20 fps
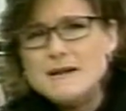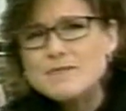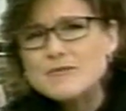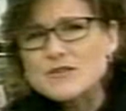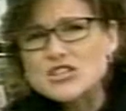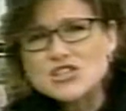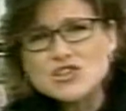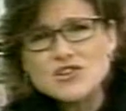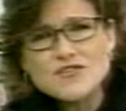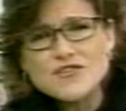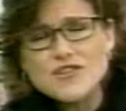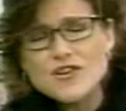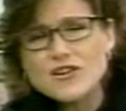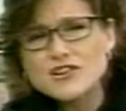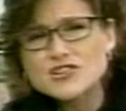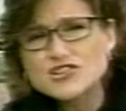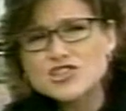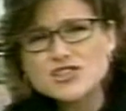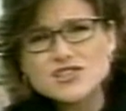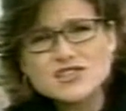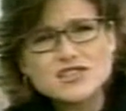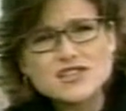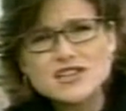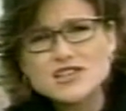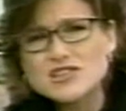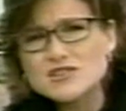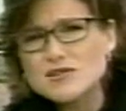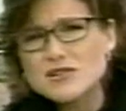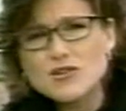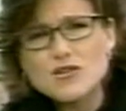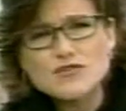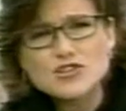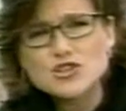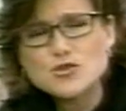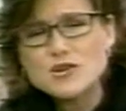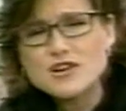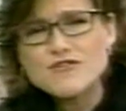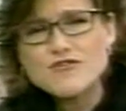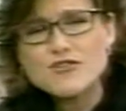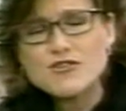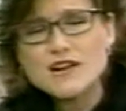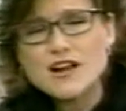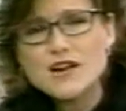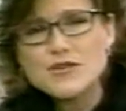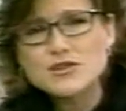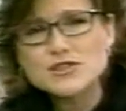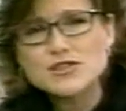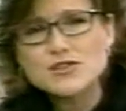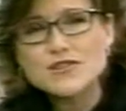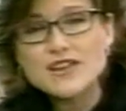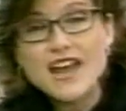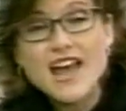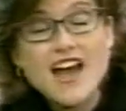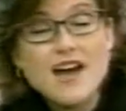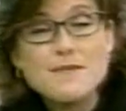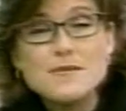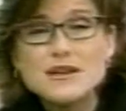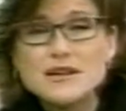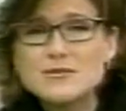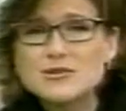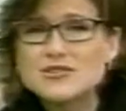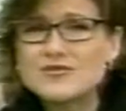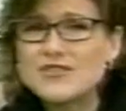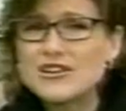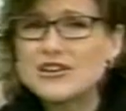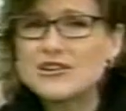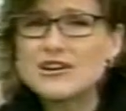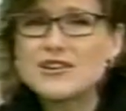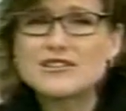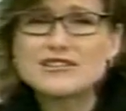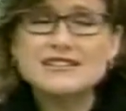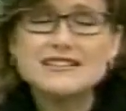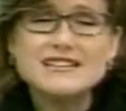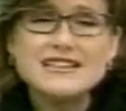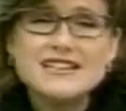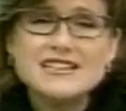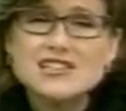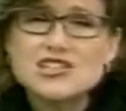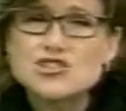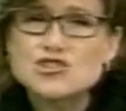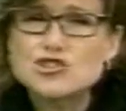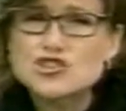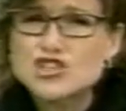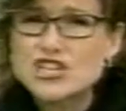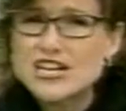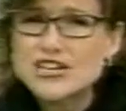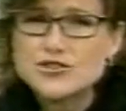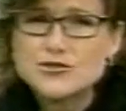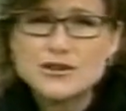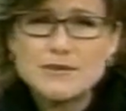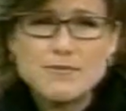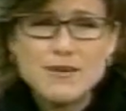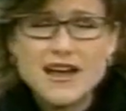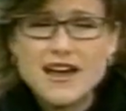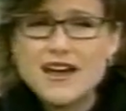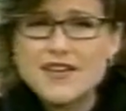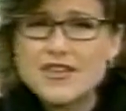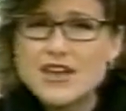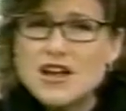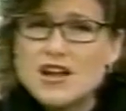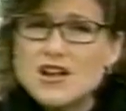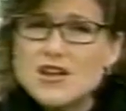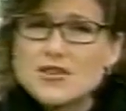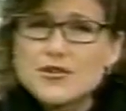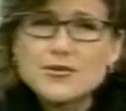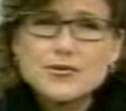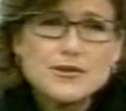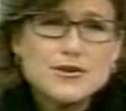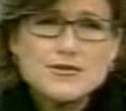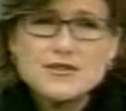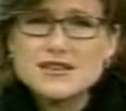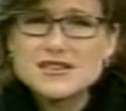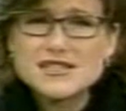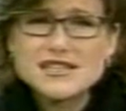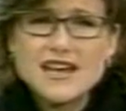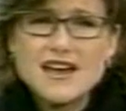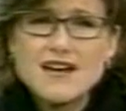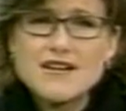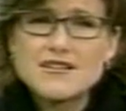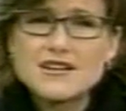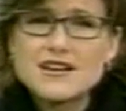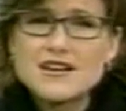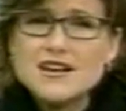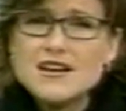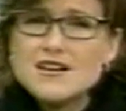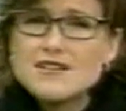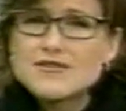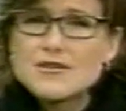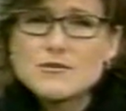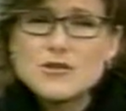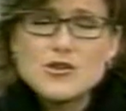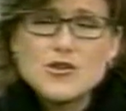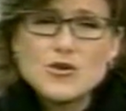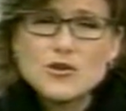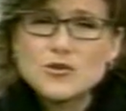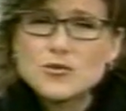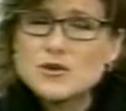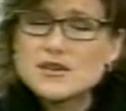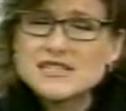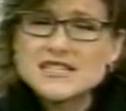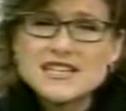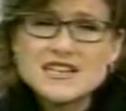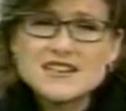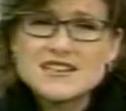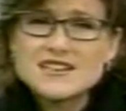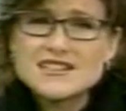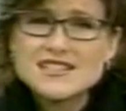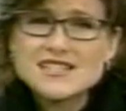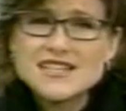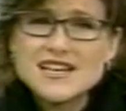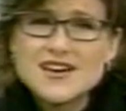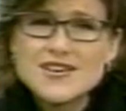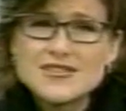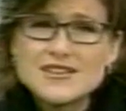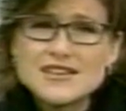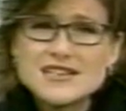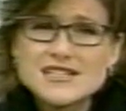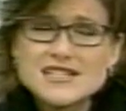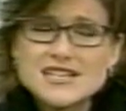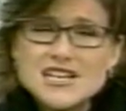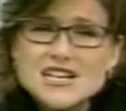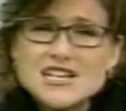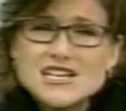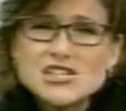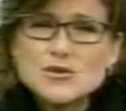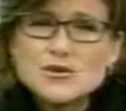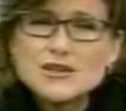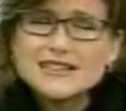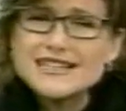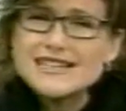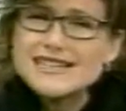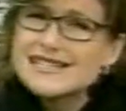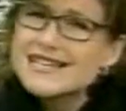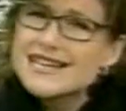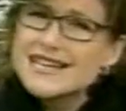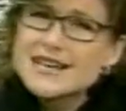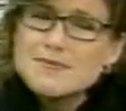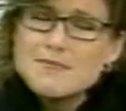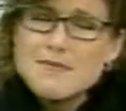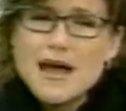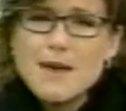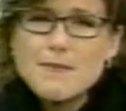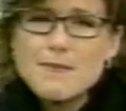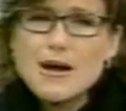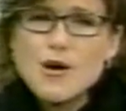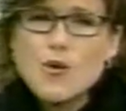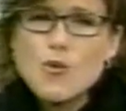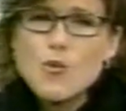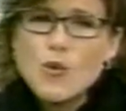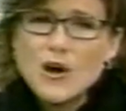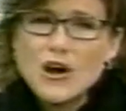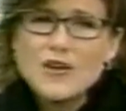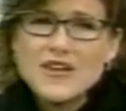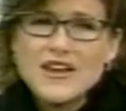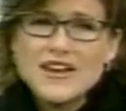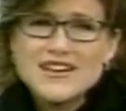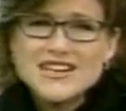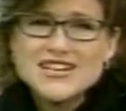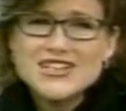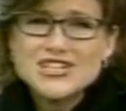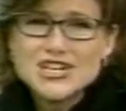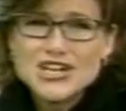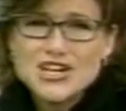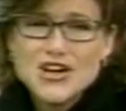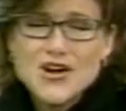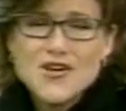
So far, in just uh, over 24 hours, though, they have been able to figure out at least the trajectory path through this county, from the northwest down to the southeast. So at least they can map out where they need to go